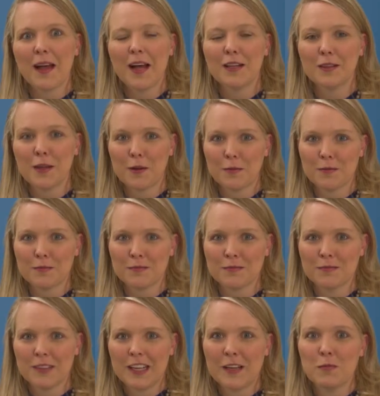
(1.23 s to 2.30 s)
Hello,
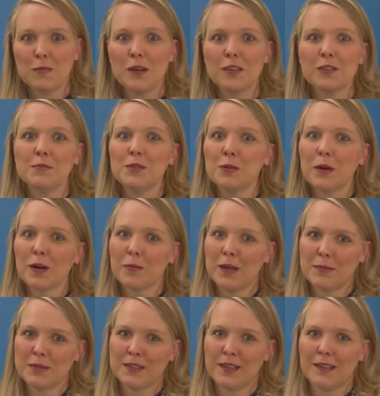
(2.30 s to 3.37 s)
and welcome to our
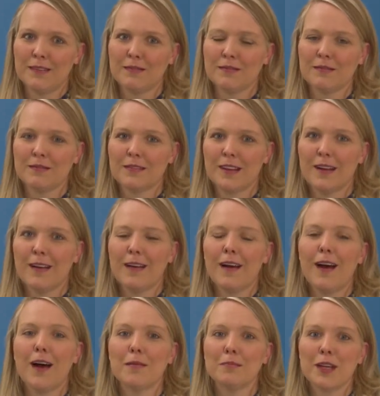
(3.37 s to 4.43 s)
website.
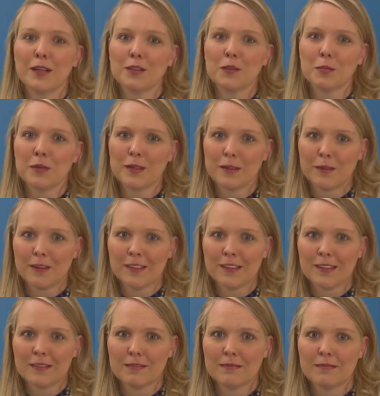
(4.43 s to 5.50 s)
I'm Dr. Britt
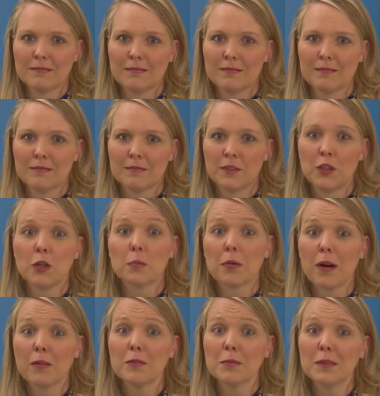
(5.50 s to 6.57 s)
Larka. You're
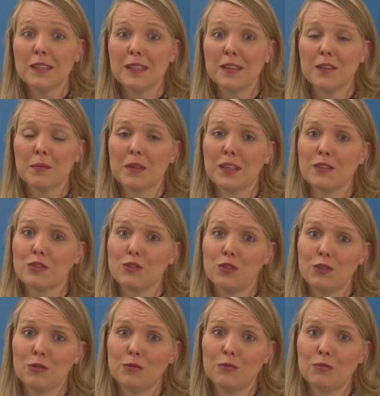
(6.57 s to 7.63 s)
probably here because
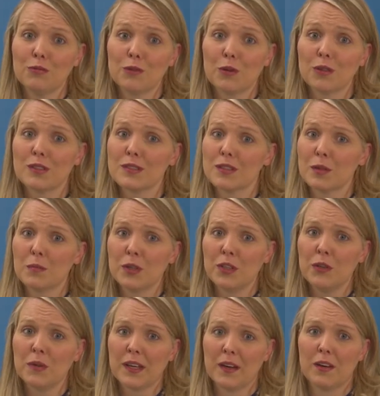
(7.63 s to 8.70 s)
you or someone
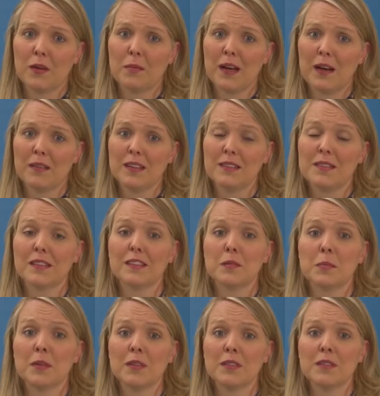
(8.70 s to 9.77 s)
you care about is
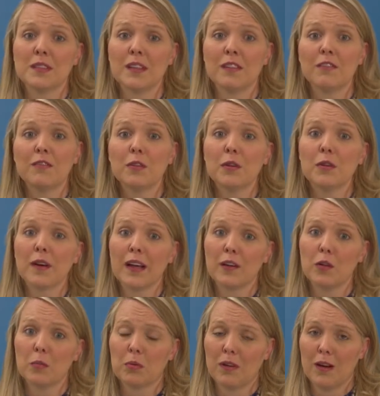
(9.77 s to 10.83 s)
experiencing foot or
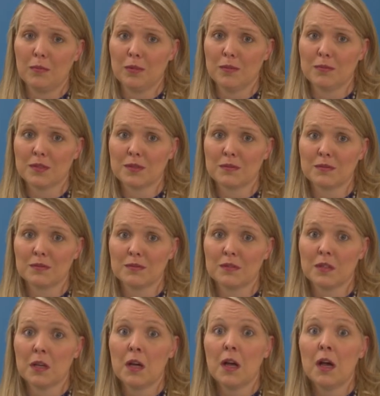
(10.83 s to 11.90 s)
ankle problems.
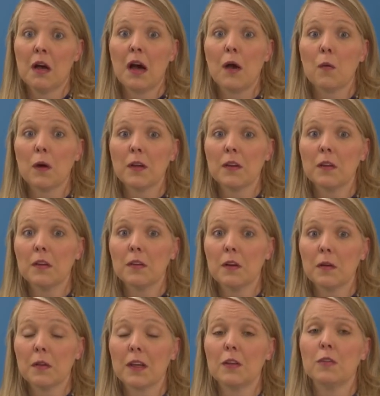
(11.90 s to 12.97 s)
I want you to
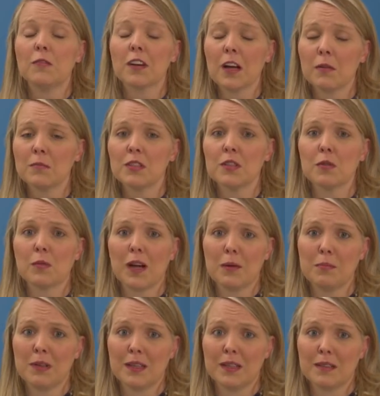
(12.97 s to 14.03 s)
know that you've come to the right
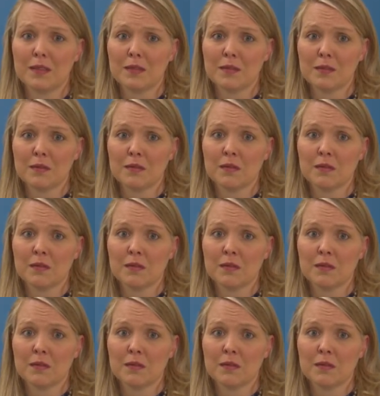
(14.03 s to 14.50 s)
place.